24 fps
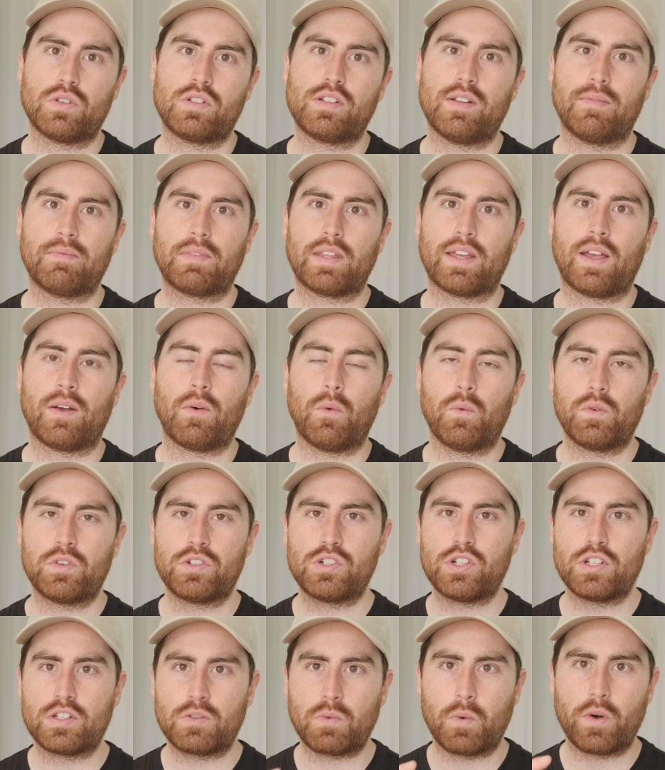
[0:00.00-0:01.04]
something,
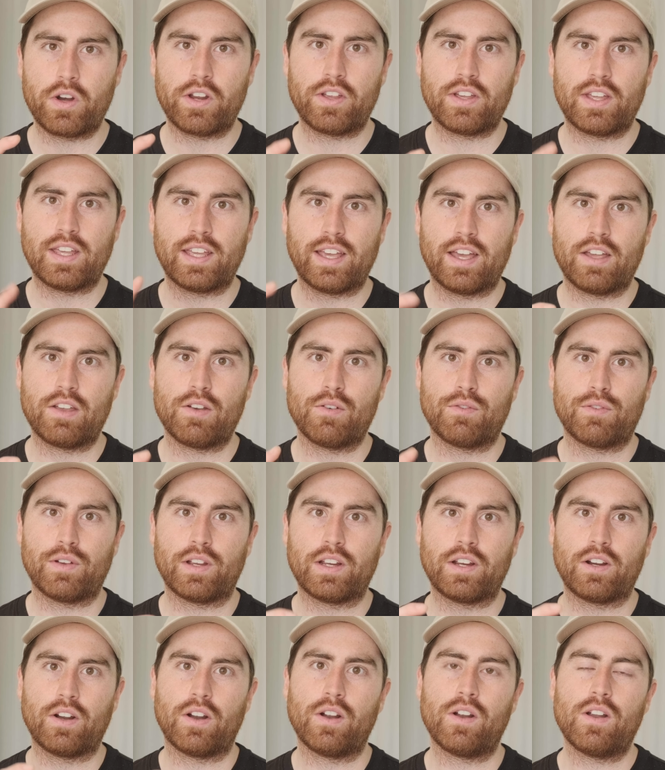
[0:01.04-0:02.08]
just where you can get your
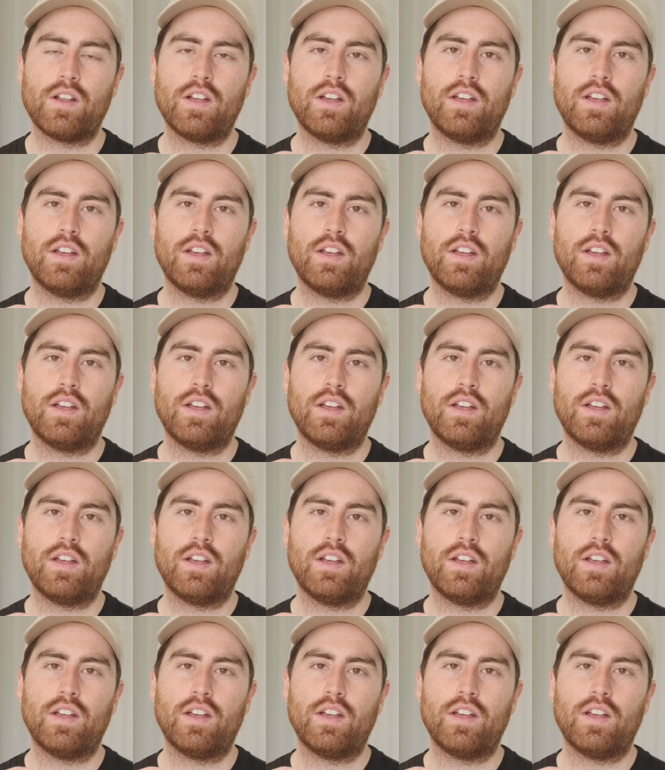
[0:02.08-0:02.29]
finger